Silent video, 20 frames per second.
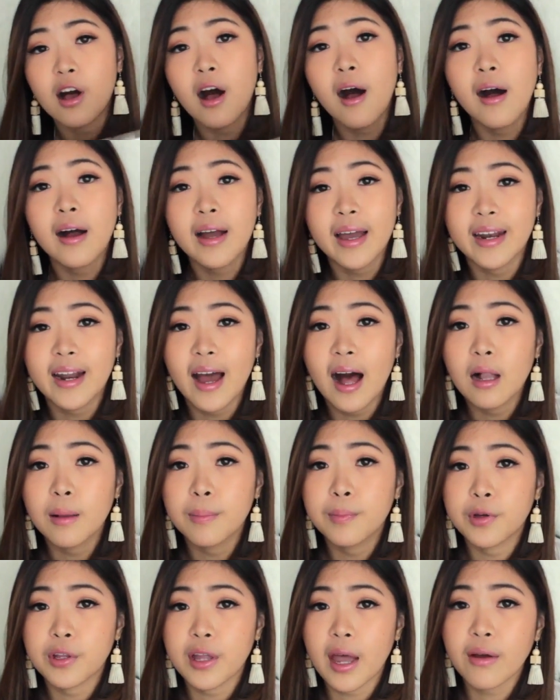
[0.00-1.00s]
Tong, and
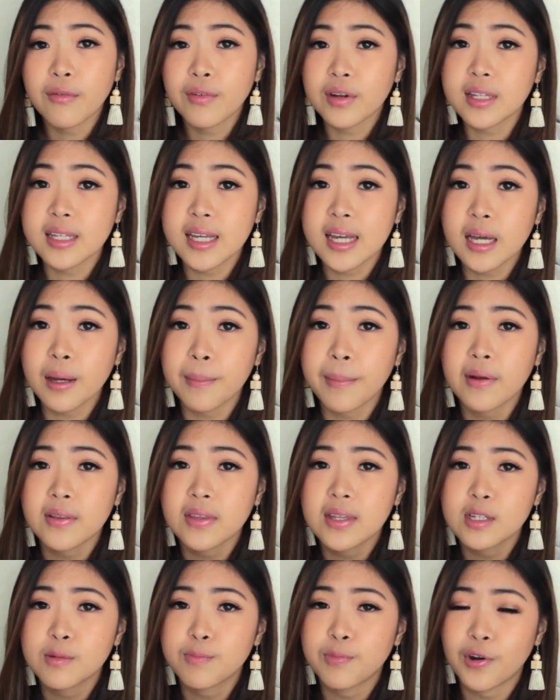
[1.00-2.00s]
I'll put everything
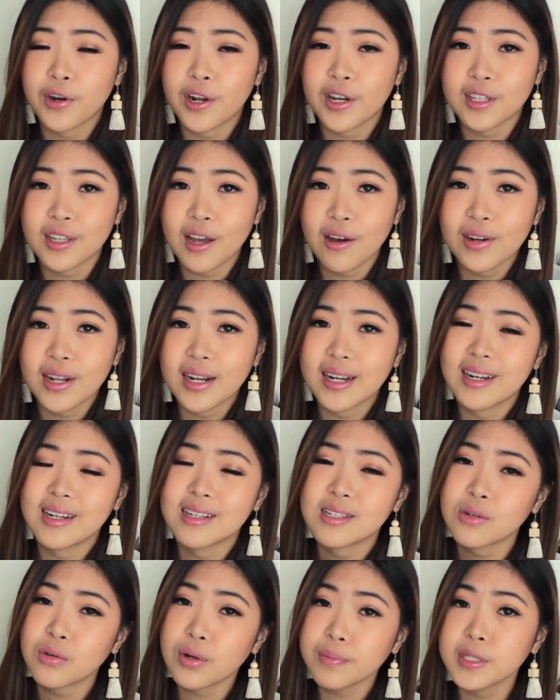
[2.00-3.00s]
about this product down in the
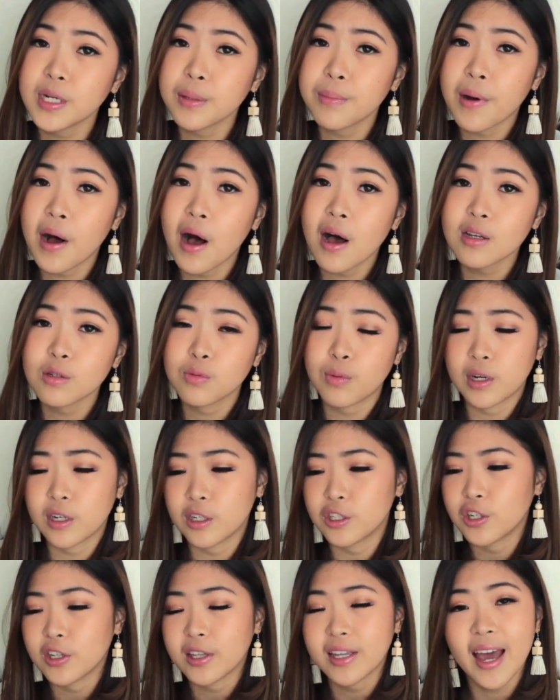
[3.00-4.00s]
description box where
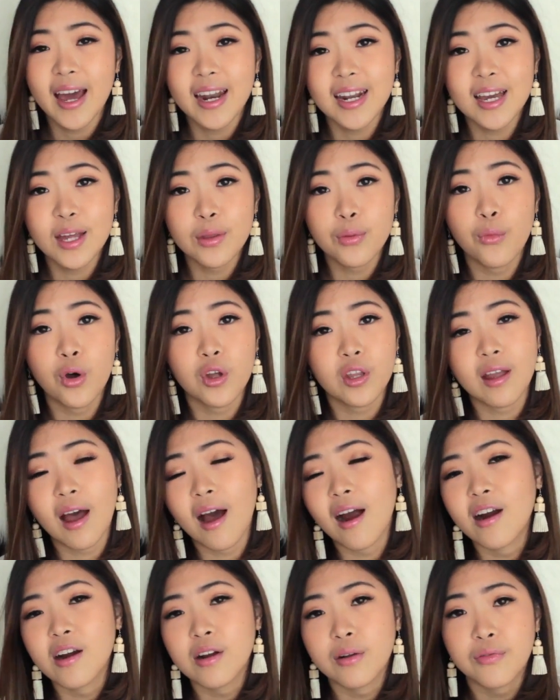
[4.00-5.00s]
you should get it, what
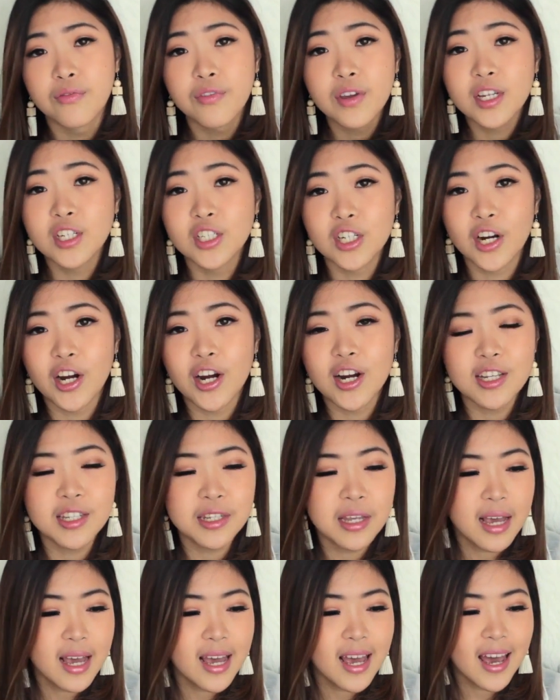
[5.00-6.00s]
are the features.
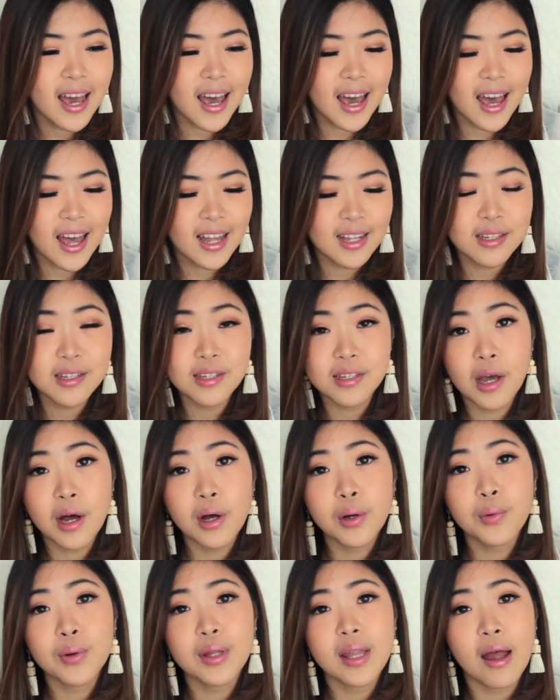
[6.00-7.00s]
And
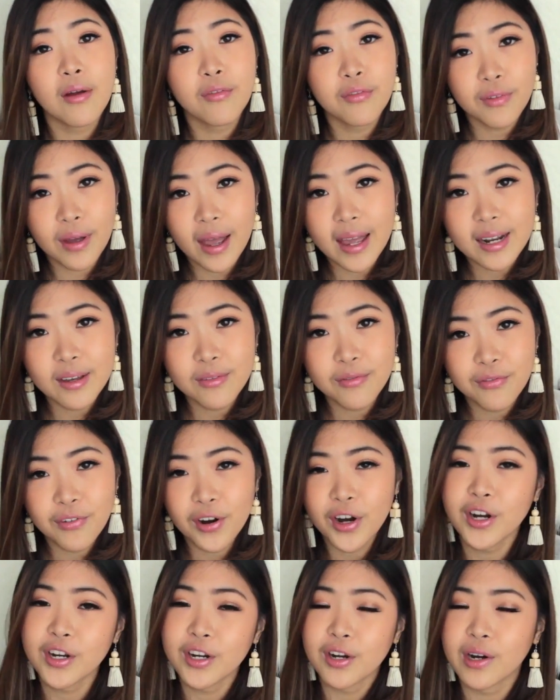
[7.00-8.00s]
so without any
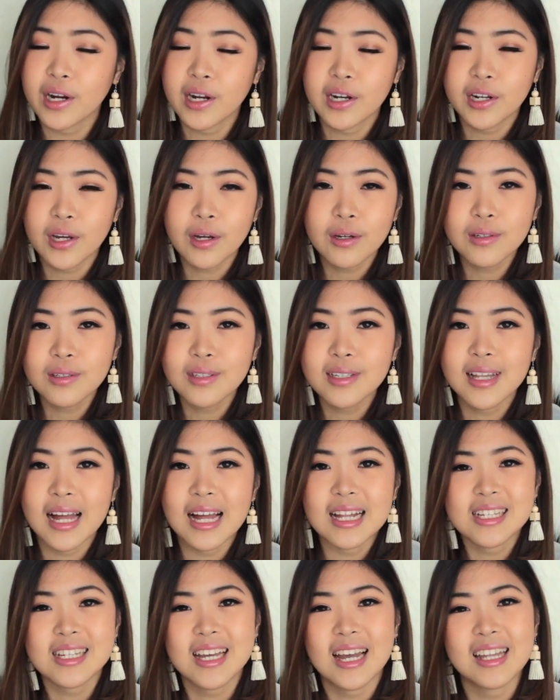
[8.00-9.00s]
further ado,
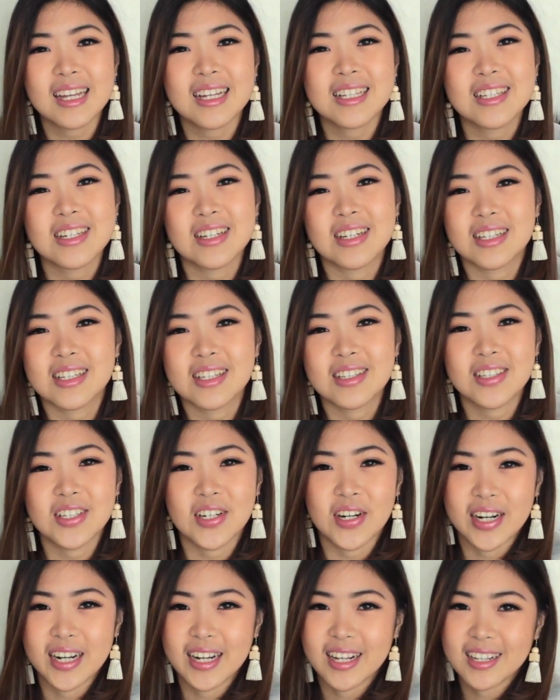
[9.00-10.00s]
let's get into the
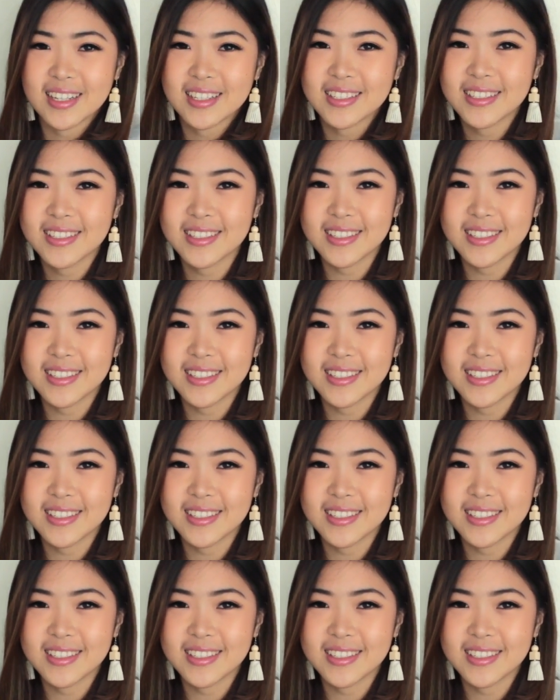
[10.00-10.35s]
tutorial.